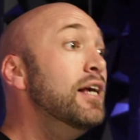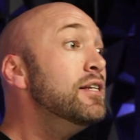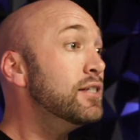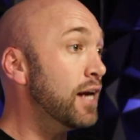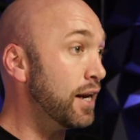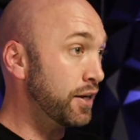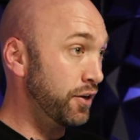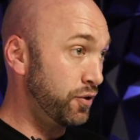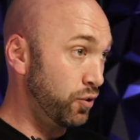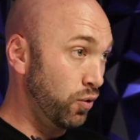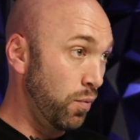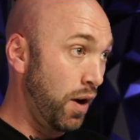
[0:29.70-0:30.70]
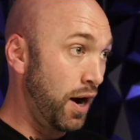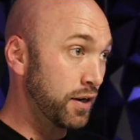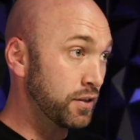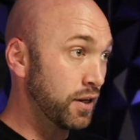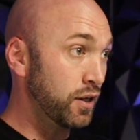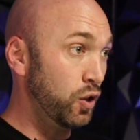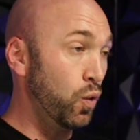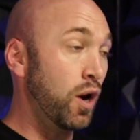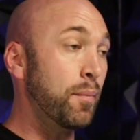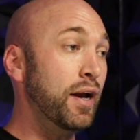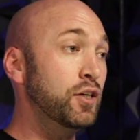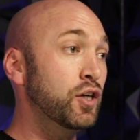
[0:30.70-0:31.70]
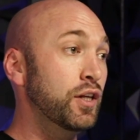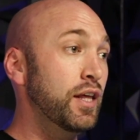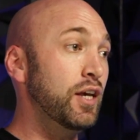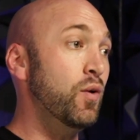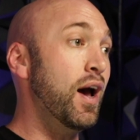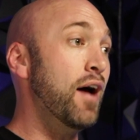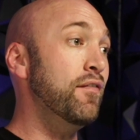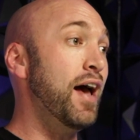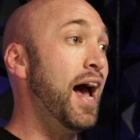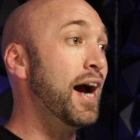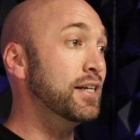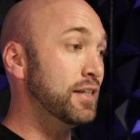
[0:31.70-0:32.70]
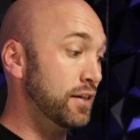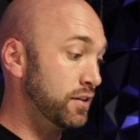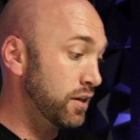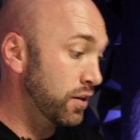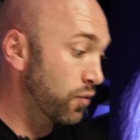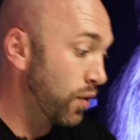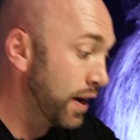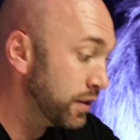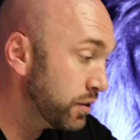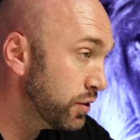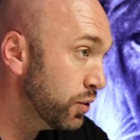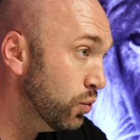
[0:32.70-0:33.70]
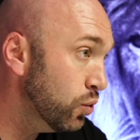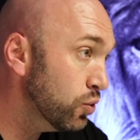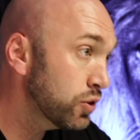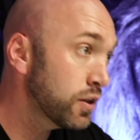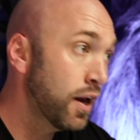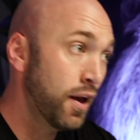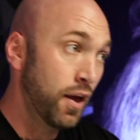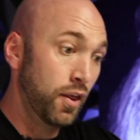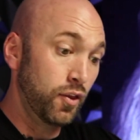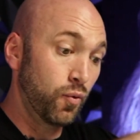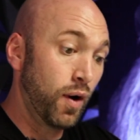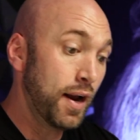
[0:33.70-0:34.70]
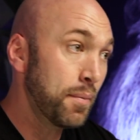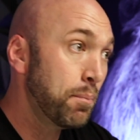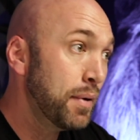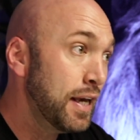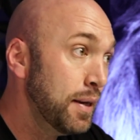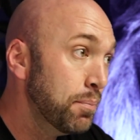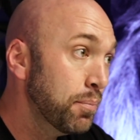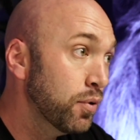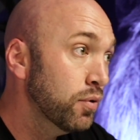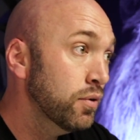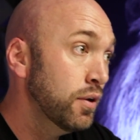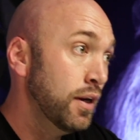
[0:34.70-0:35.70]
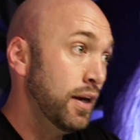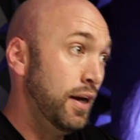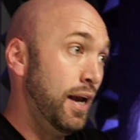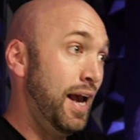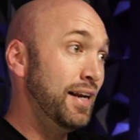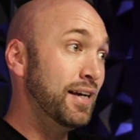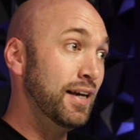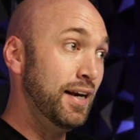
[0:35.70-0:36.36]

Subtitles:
Inside of your toolbox, you want to make sure that you have access to the right tools, the right people, and